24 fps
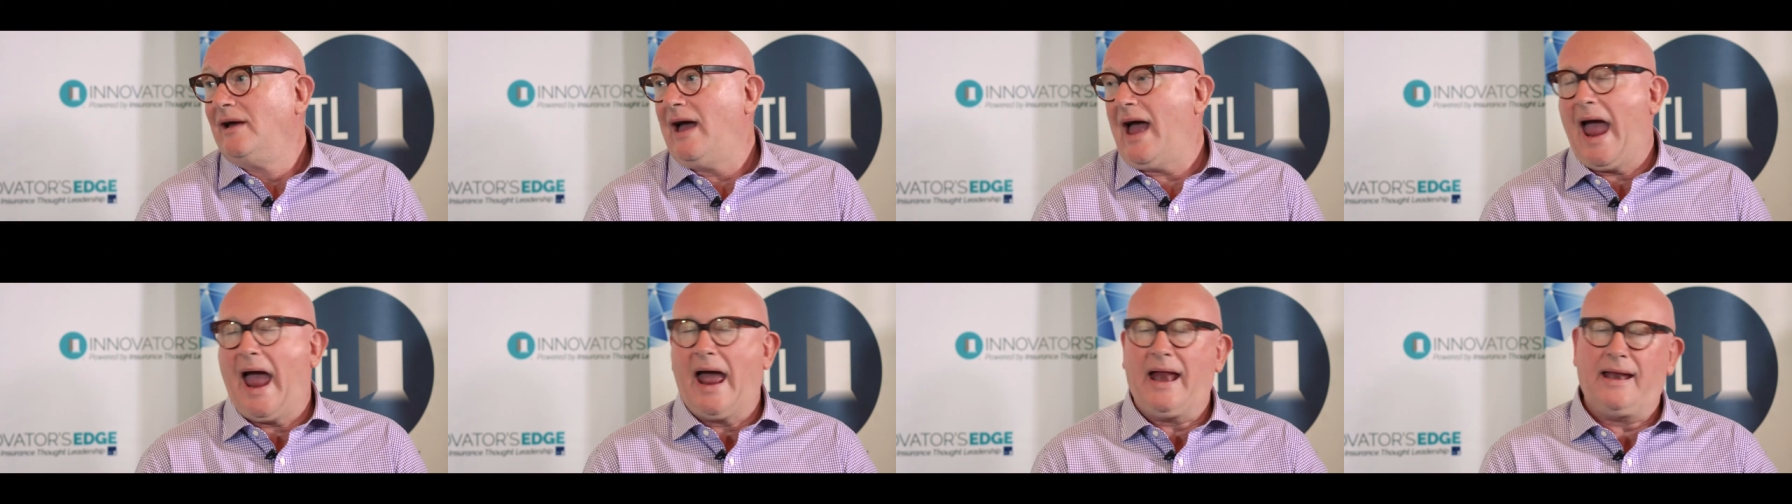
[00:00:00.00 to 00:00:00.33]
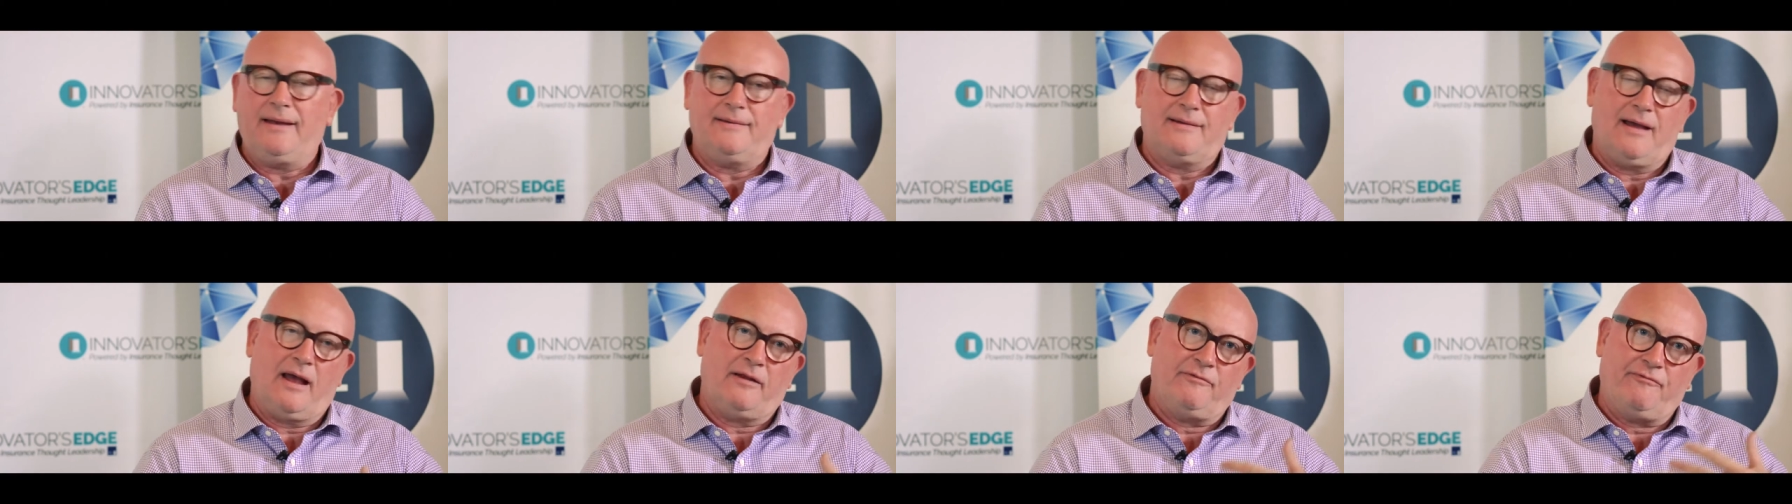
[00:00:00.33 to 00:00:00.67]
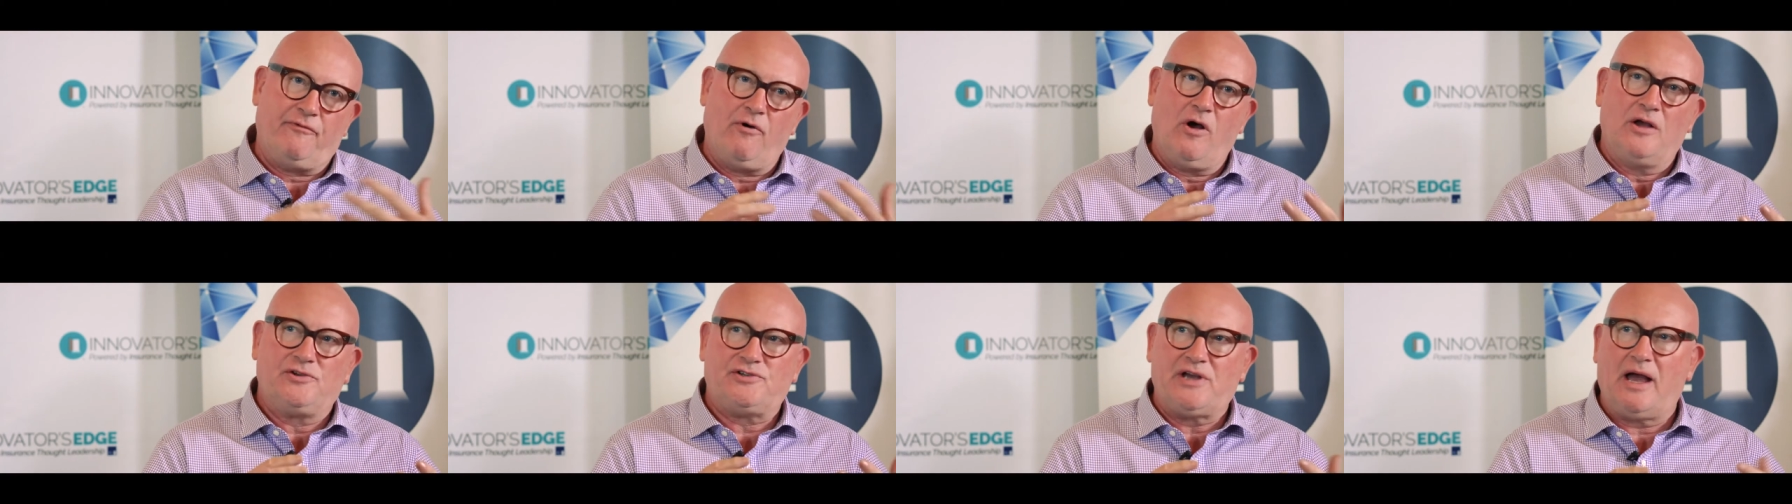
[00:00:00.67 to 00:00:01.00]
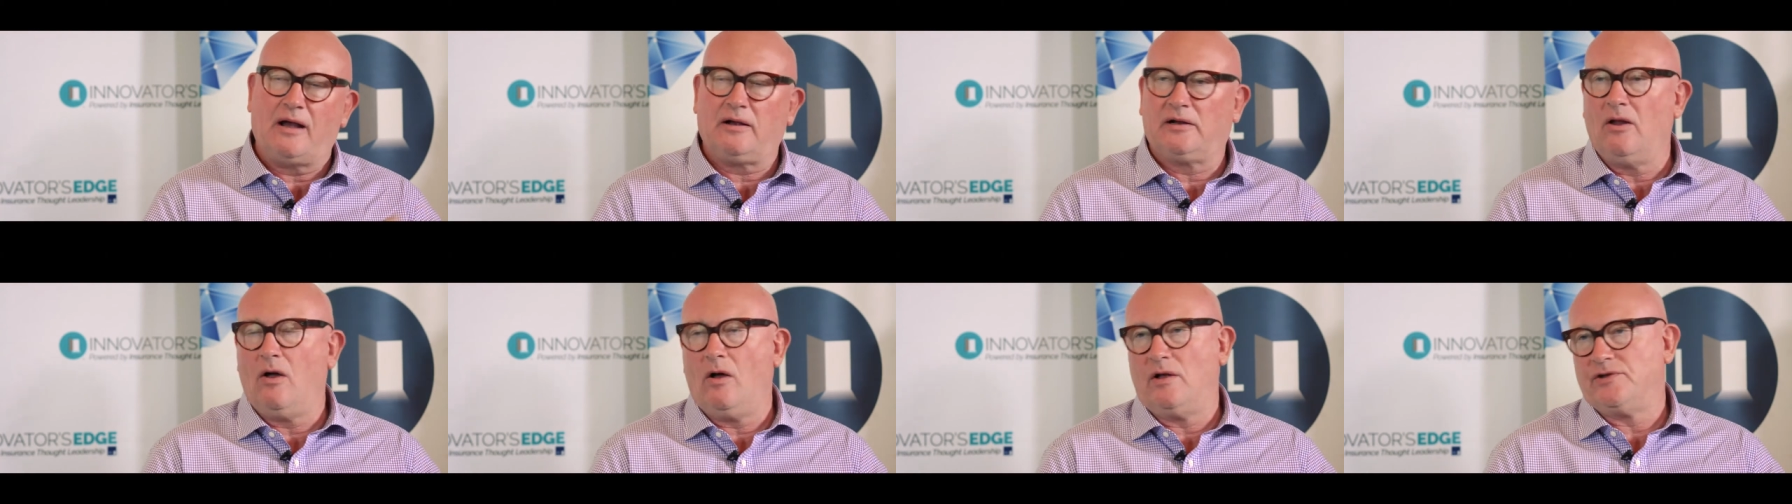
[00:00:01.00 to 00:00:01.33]
And advise our
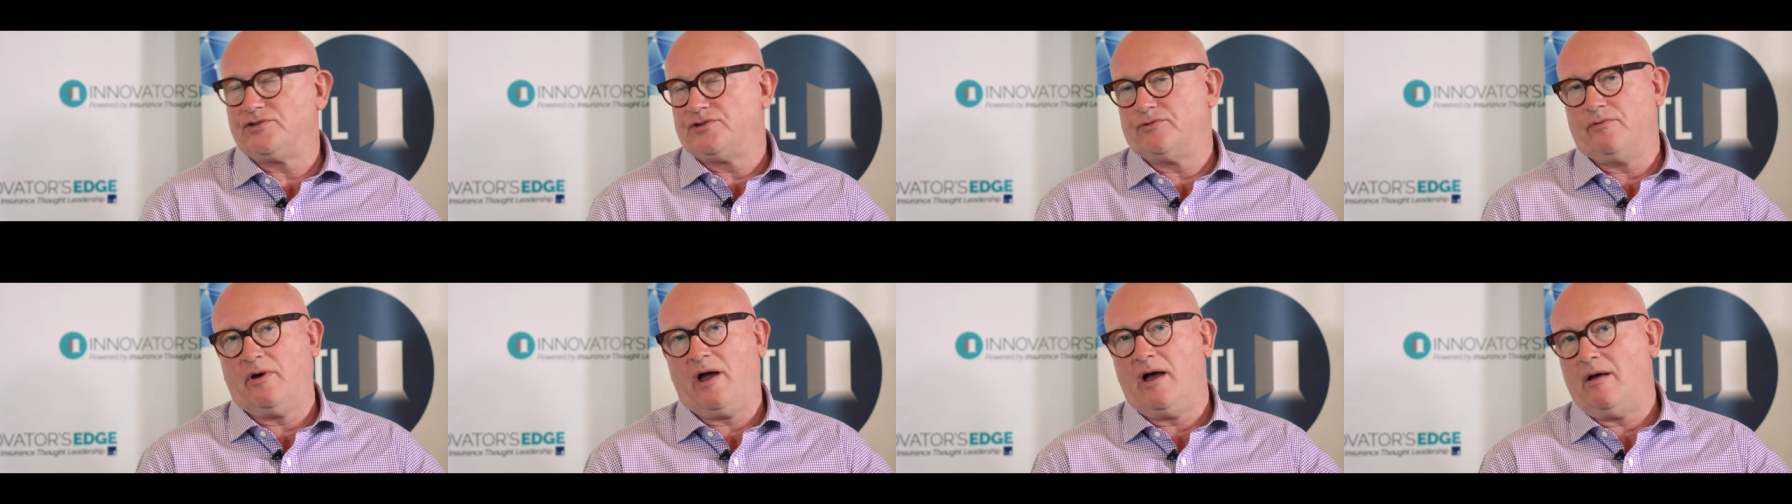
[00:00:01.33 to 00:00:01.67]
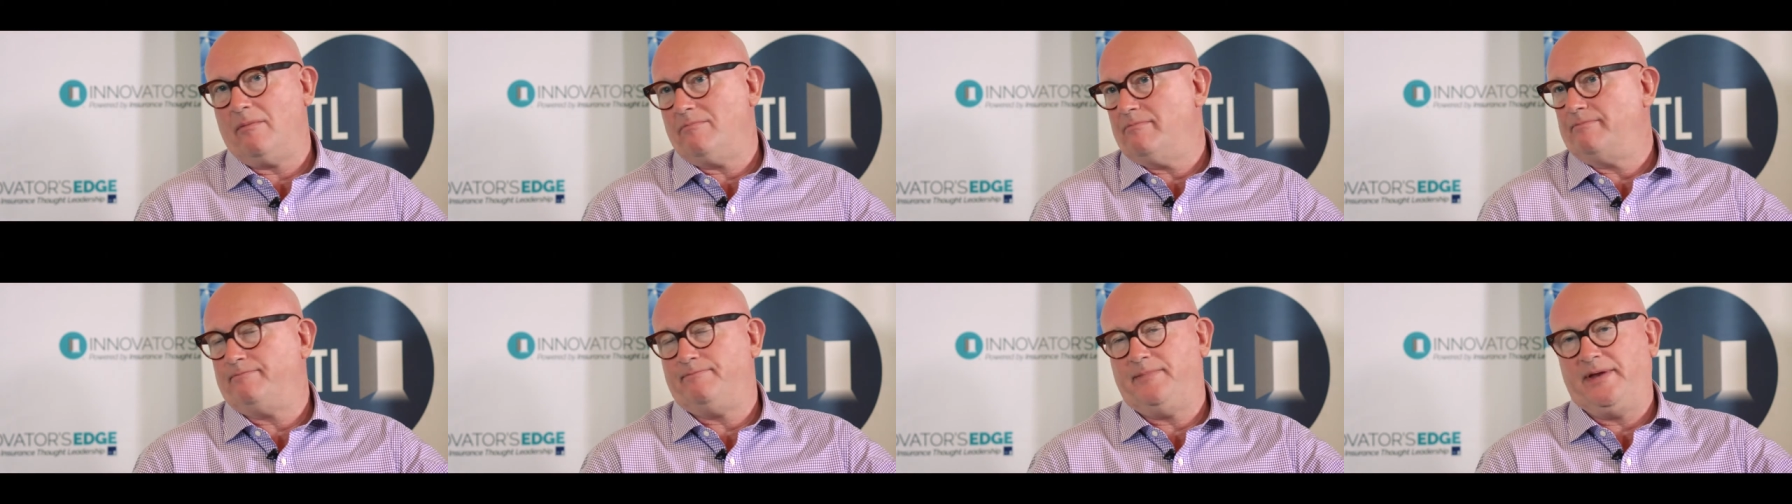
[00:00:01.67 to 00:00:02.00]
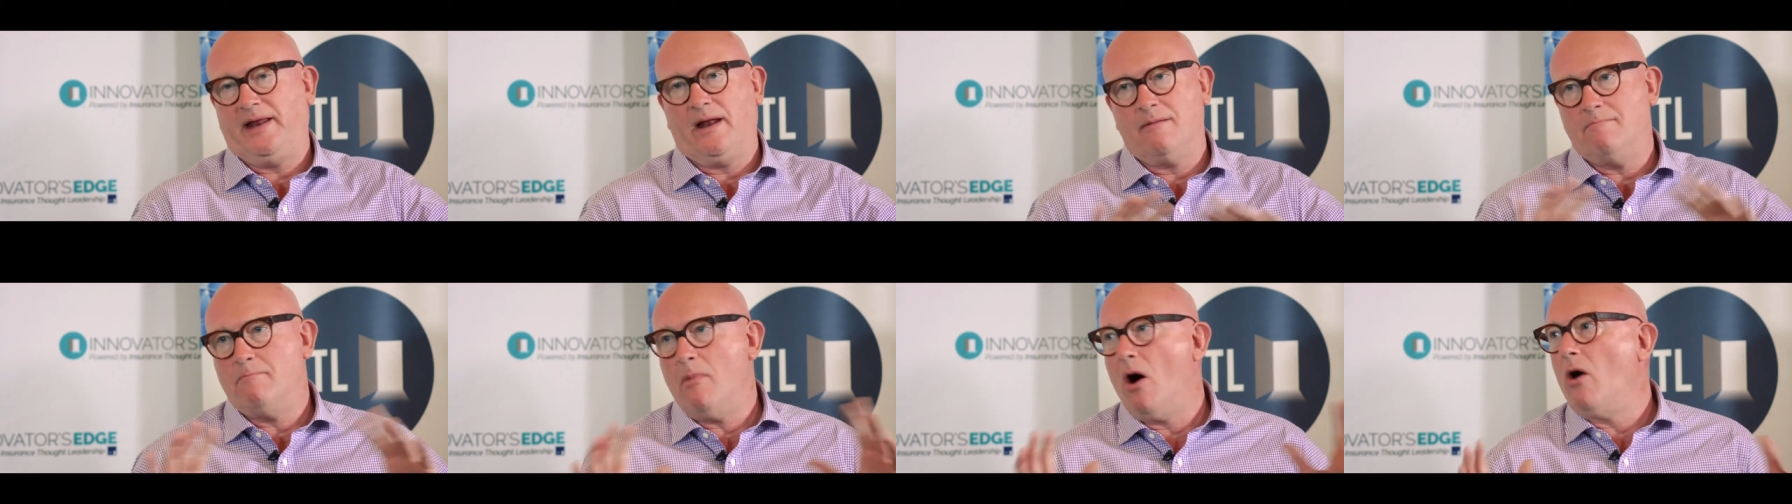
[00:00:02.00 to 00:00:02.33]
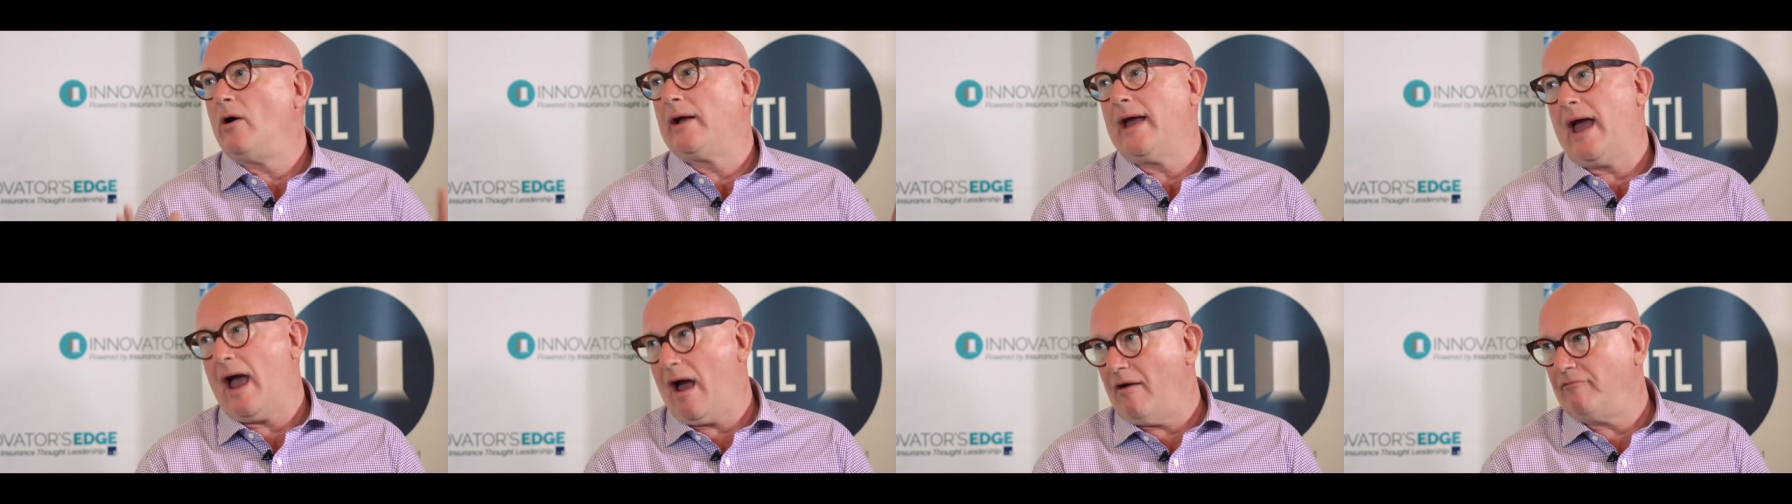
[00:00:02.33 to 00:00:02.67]
clients around, you know,
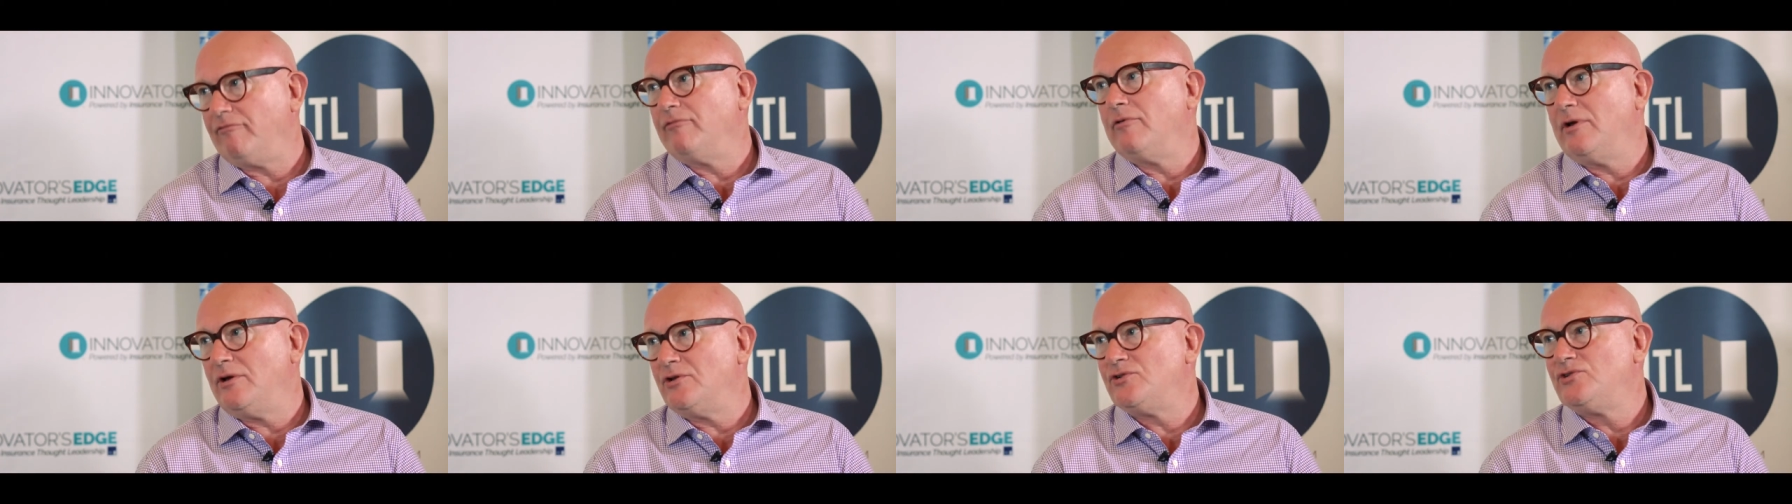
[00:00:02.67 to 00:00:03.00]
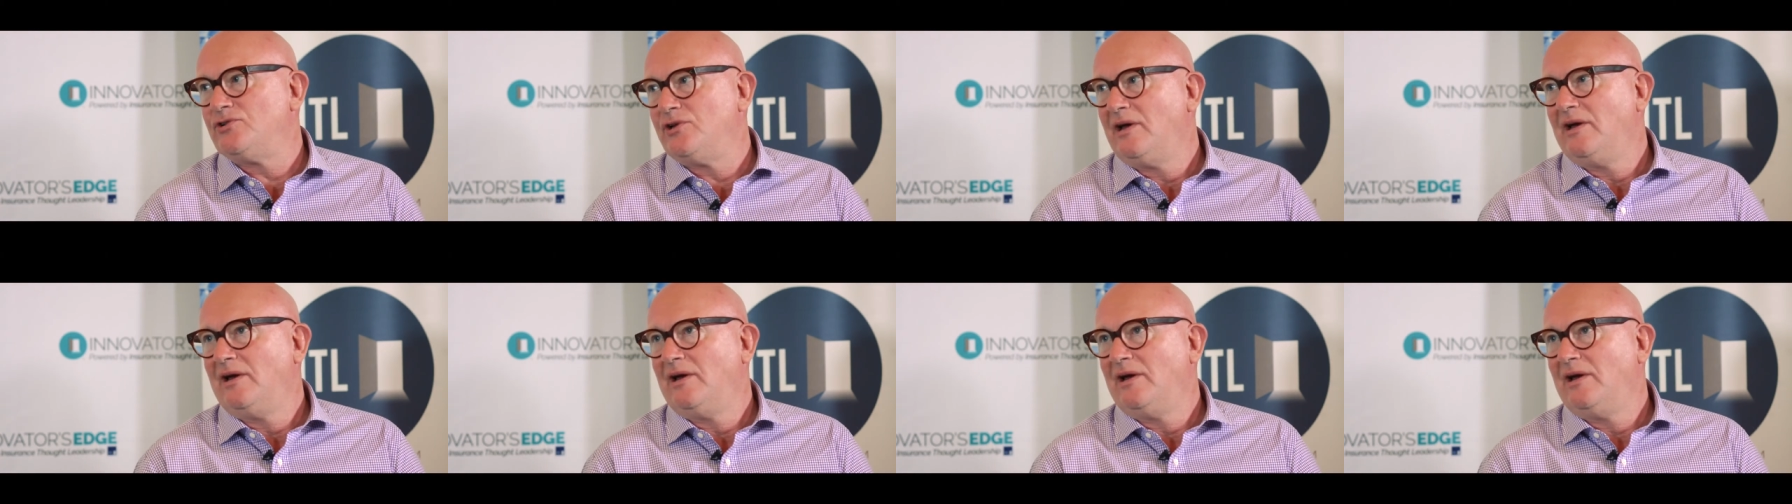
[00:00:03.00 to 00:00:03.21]
market average.